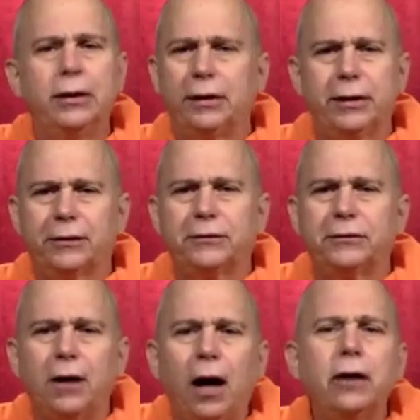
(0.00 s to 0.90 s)
It's
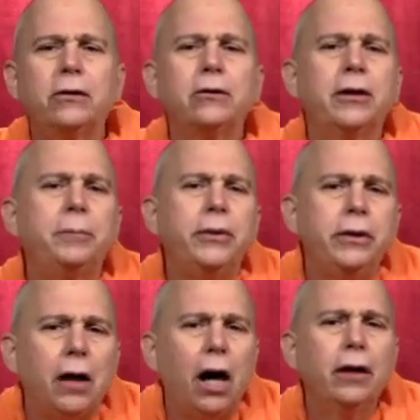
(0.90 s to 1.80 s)
utterly
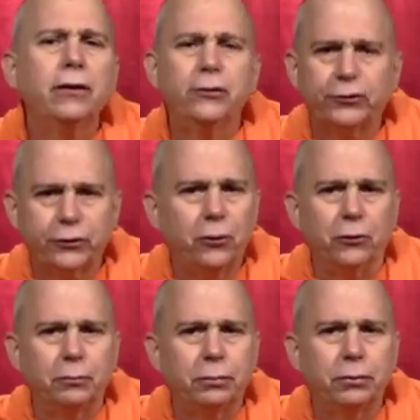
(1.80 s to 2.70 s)
beyond the
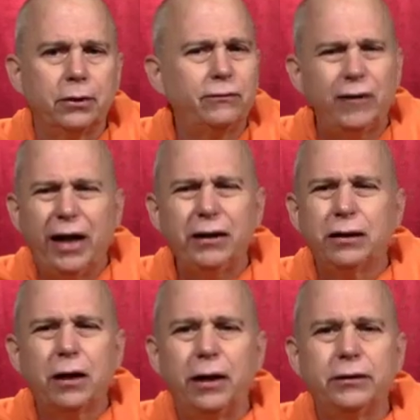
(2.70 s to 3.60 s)
scope of any
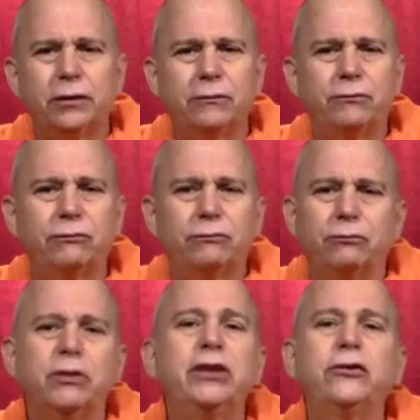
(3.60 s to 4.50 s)
kind of
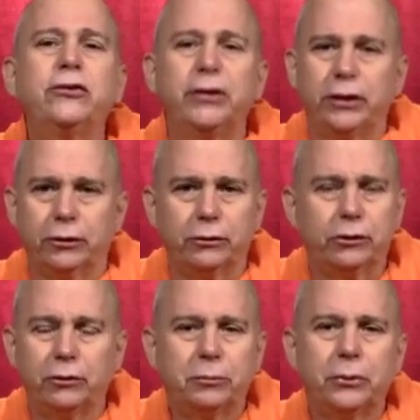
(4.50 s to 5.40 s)
reasoning or
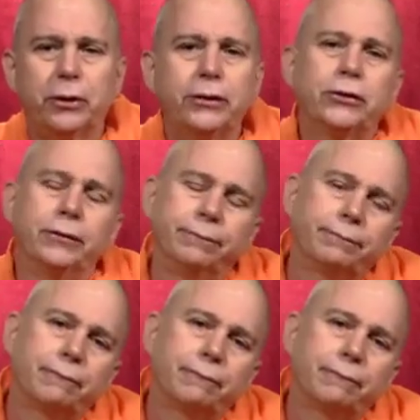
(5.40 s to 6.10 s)
deliberation.